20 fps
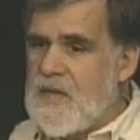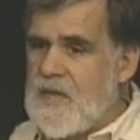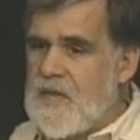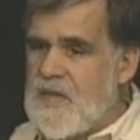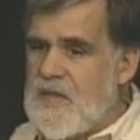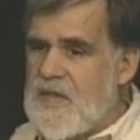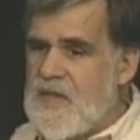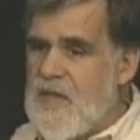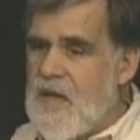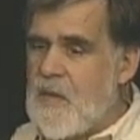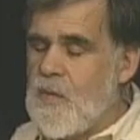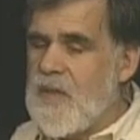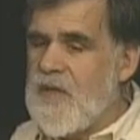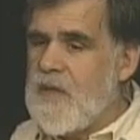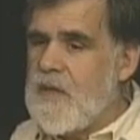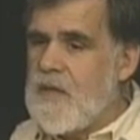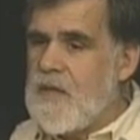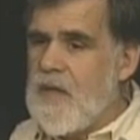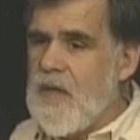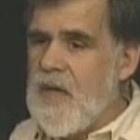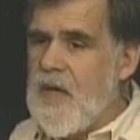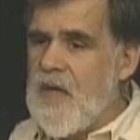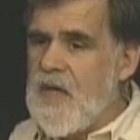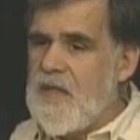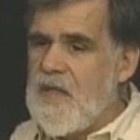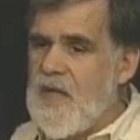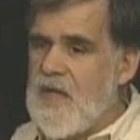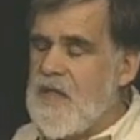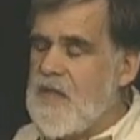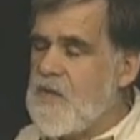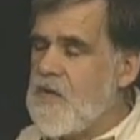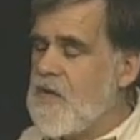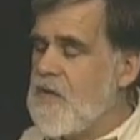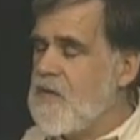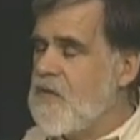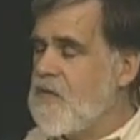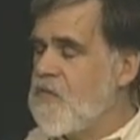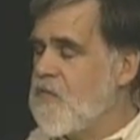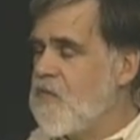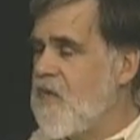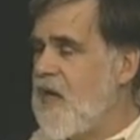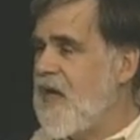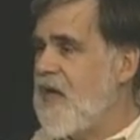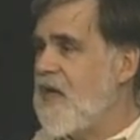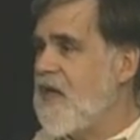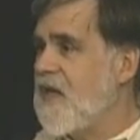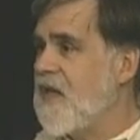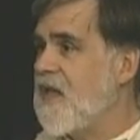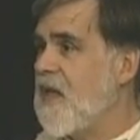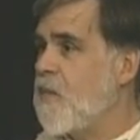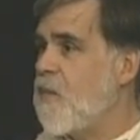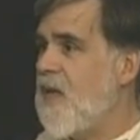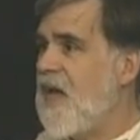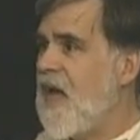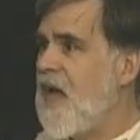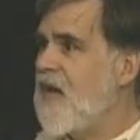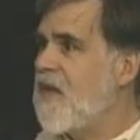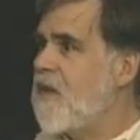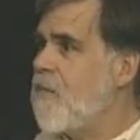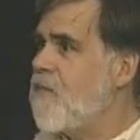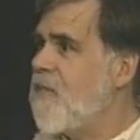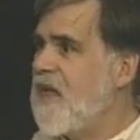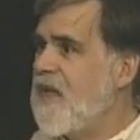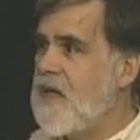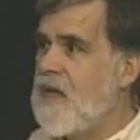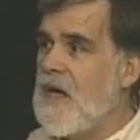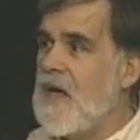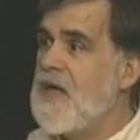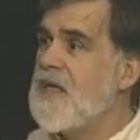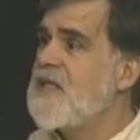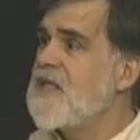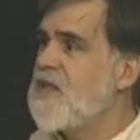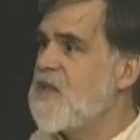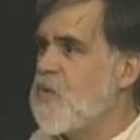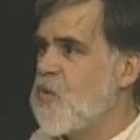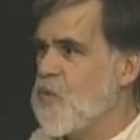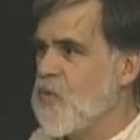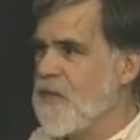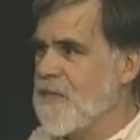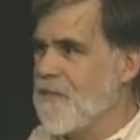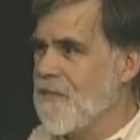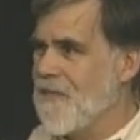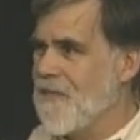snowing, and then it turned to rain, and then we had the big ice storm.